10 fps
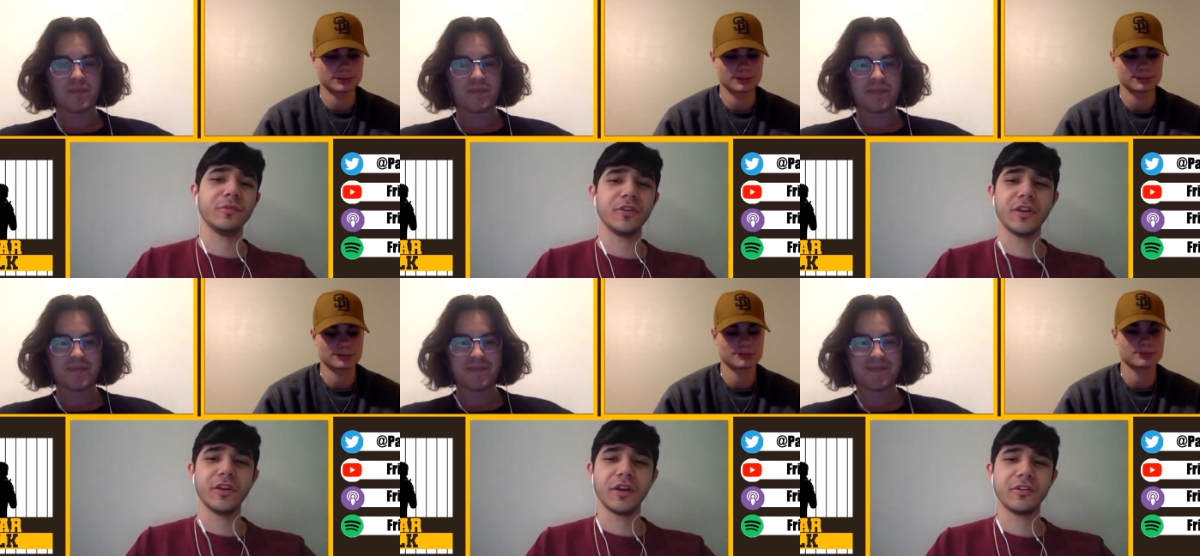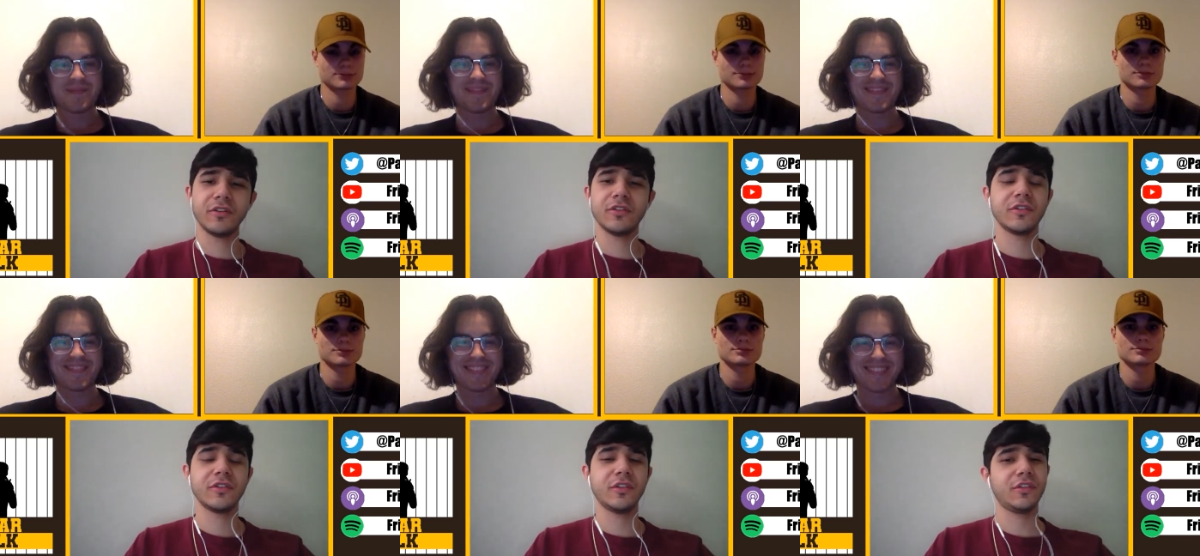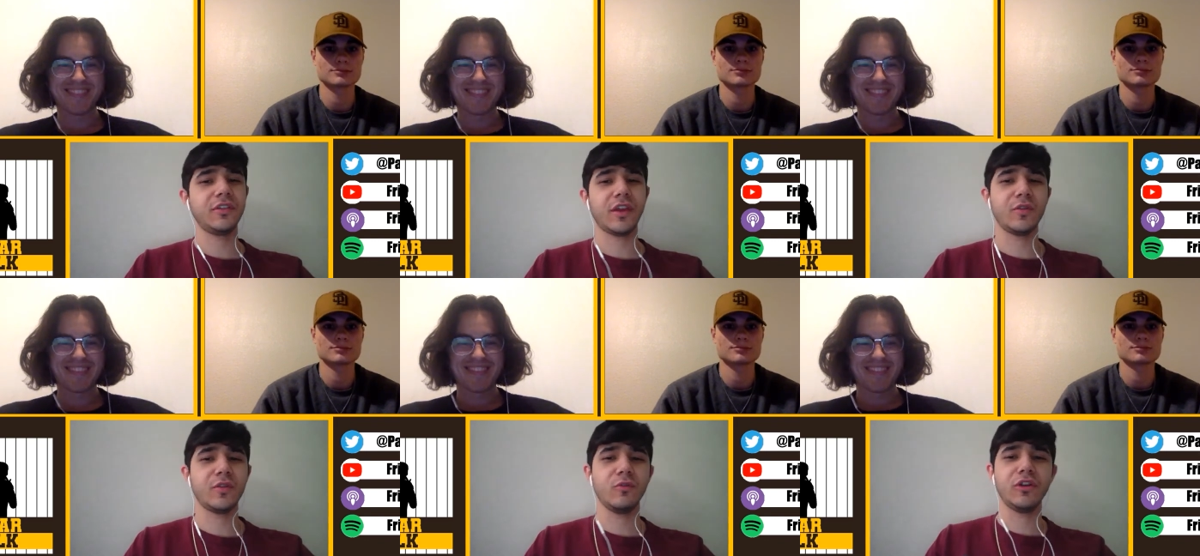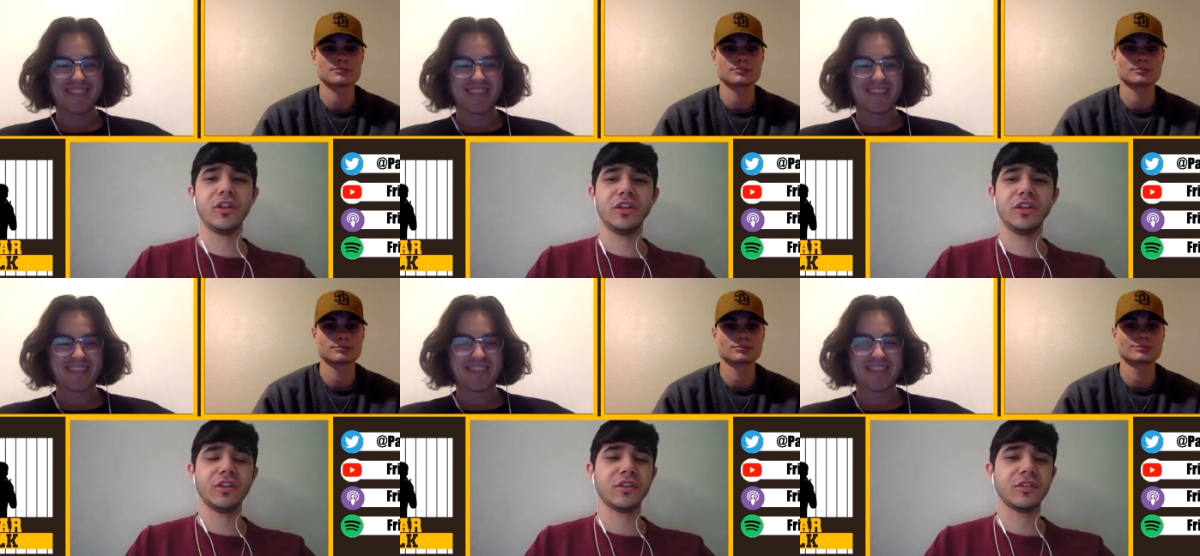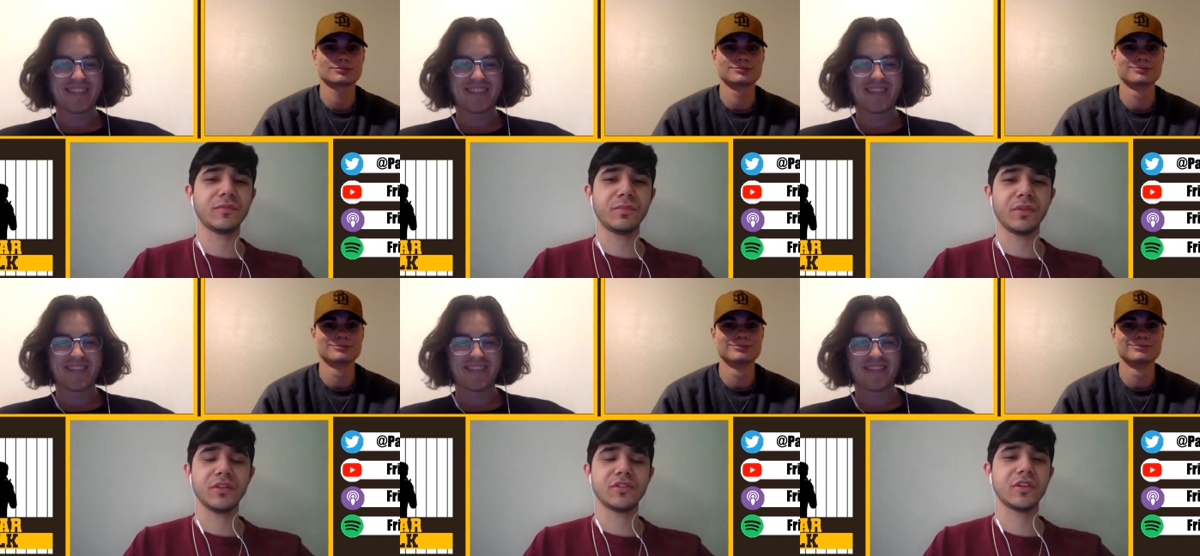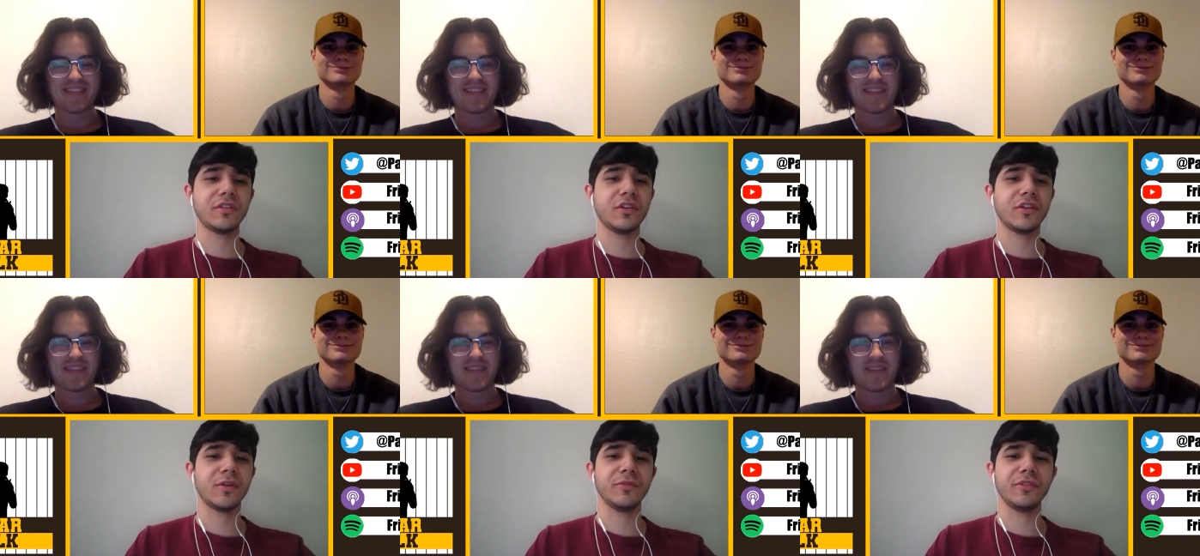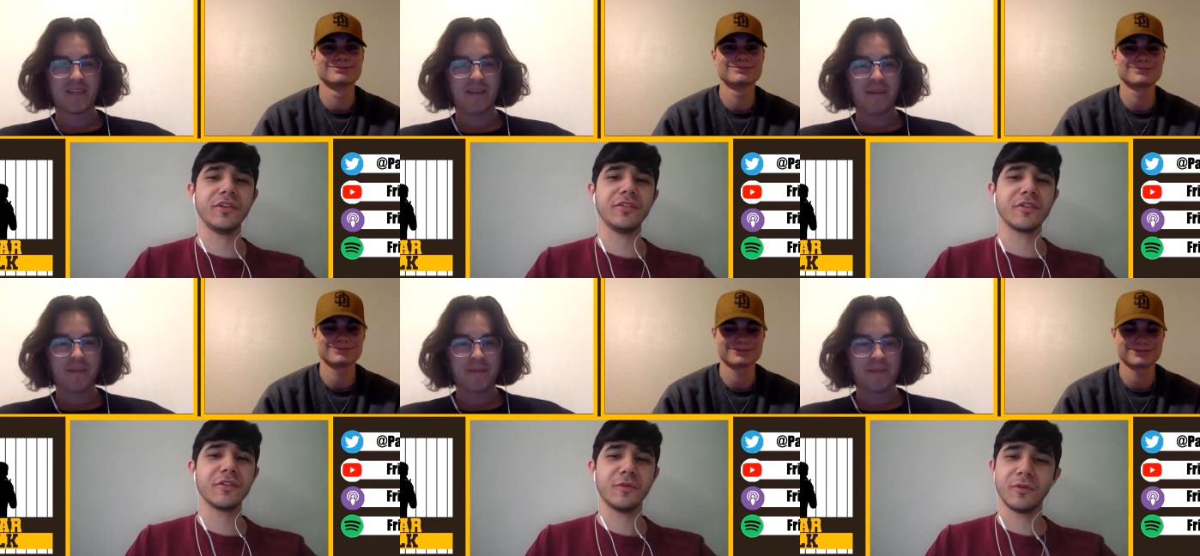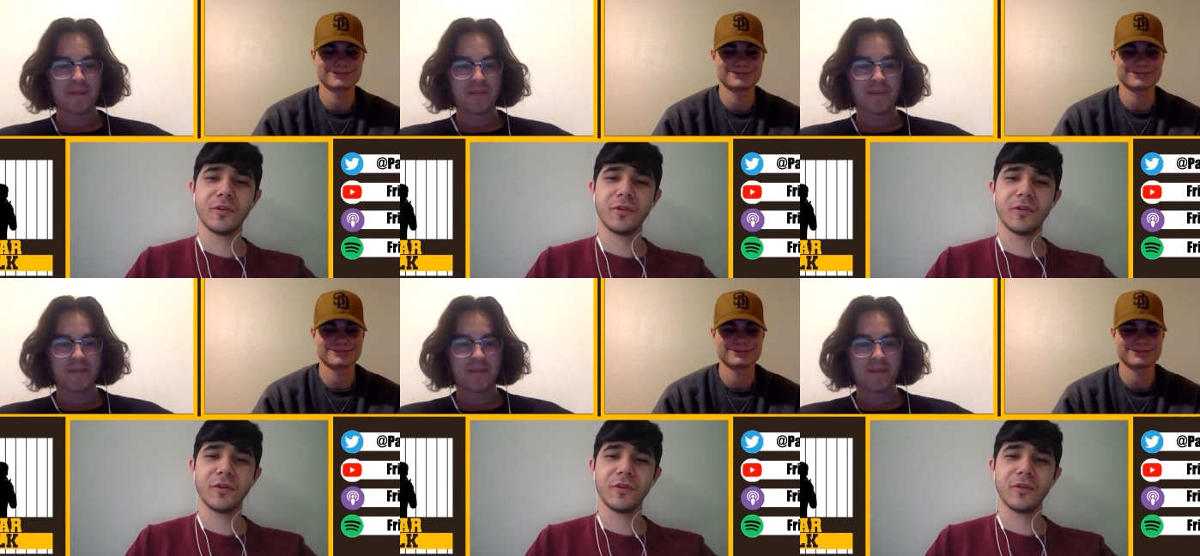Speaker 1: outing. He had one inning pitched, I think, a couple days ago.